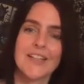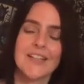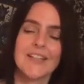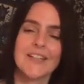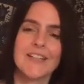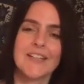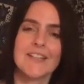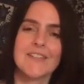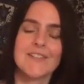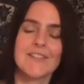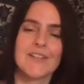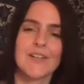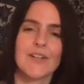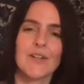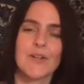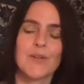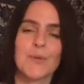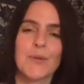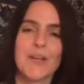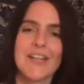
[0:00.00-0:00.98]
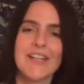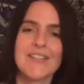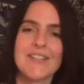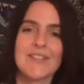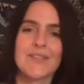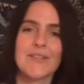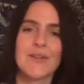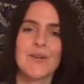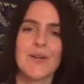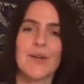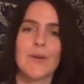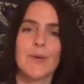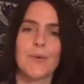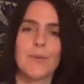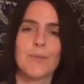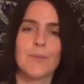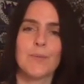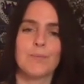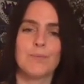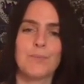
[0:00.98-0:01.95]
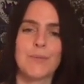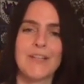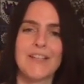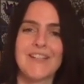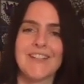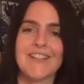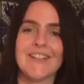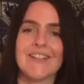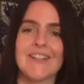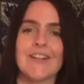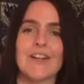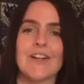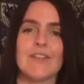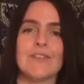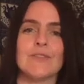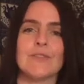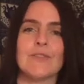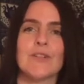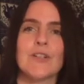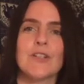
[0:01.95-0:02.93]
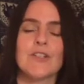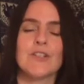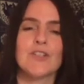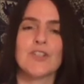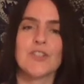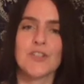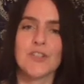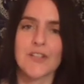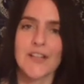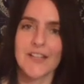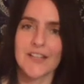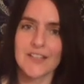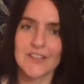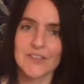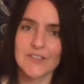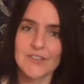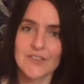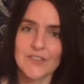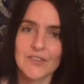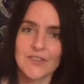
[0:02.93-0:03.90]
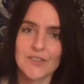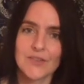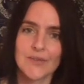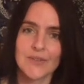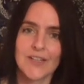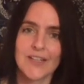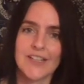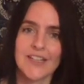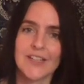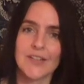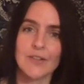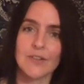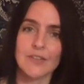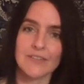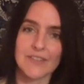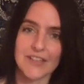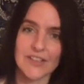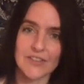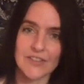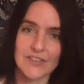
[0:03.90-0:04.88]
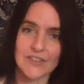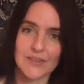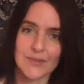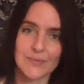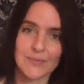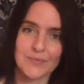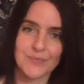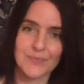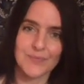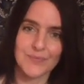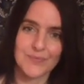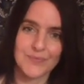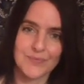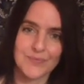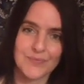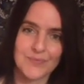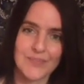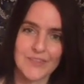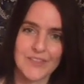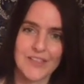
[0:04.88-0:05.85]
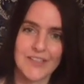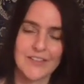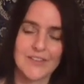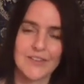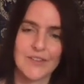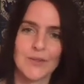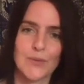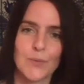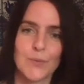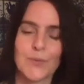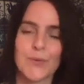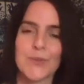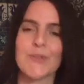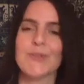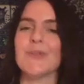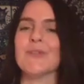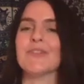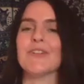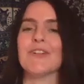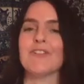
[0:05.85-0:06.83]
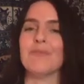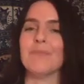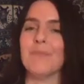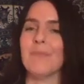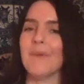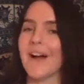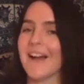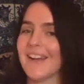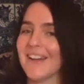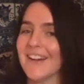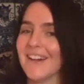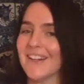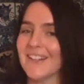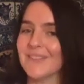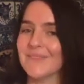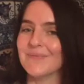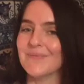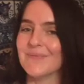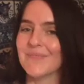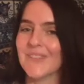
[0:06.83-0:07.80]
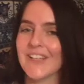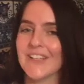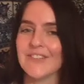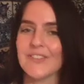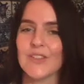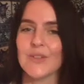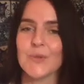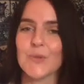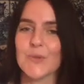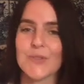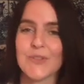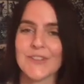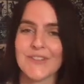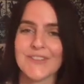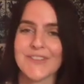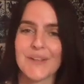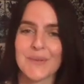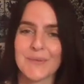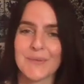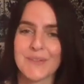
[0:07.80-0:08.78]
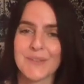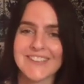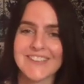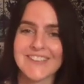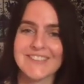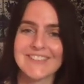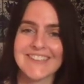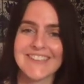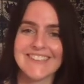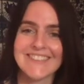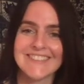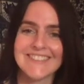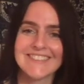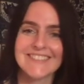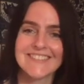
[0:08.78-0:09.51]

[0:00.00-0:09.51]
He's a great being of change and innovation in the world of Maya, an illusion that we live in.